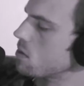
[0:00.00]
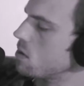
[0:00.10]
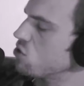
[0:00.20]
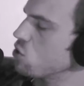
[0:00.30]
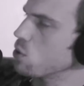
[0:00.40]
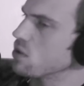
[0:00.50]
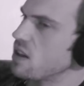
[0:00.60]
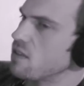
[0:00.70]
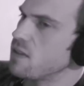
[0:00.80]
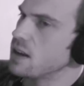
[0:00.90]
So there is
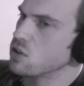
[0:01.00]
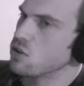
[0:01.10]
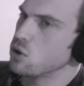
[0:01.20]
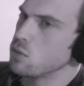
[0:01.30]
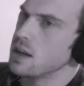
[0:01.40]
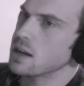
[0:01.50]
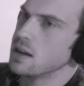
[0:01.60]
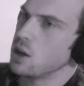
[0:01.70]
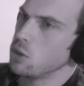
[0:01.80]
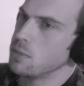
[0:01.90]
that fake it till you make it
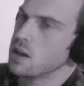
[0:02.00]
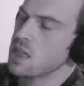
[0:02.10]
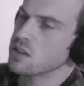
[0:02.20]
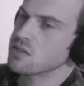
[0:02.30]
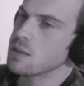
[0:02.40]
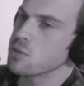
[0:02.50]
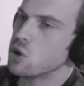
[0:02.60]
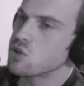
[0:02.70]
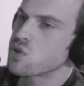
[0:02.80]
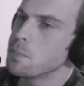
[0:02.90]
element, and the same
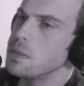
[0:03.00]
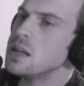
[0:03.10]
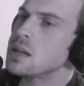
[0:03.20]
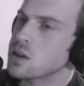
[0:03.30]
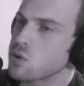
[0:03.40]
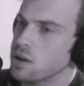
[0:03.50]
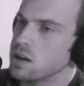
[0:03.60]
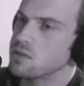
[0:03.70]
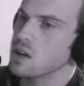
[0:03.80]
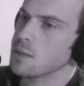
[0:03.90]
goes for being a
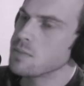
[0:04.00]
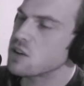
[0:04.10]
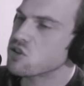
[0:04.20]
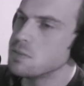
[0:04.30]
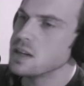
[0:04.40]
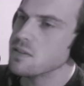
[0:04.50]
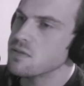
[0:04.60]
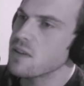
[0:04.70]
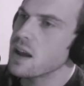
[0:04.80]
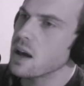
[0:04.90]
creative type, not just being a
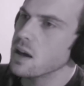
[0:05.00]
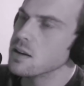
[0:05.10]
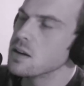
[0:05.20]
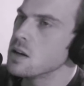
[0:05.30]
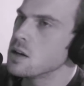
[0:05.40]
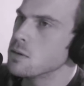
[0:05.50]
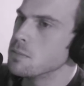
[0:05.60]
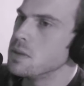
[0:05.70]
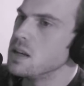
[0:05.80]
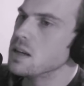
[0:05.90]
fan,
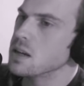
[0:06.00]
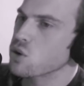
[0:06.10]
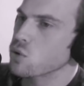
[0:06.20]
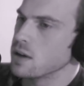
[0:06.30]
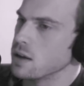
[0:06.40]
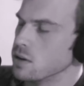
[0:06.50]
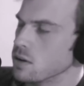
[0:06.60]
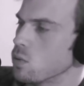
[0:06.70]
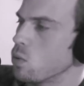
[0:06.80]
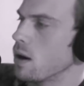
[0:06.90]
but being a
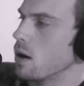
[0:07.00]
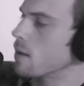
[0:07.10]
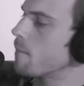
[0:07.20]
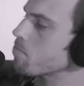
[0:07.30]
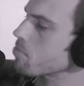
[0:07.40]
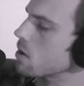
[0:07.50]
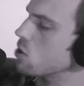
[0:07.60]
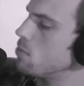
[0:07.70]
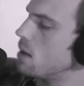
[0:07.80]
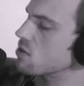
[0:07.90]
creator, where
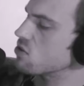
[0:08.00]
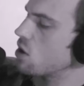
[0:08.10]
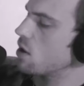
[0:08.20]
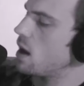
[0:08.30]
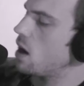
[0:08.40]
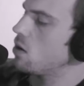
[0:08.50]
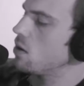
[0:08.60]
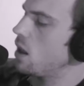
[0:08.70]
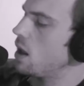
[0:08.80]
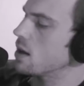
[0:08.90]
you might start out
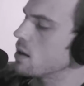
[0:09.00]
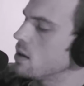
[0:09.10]
like,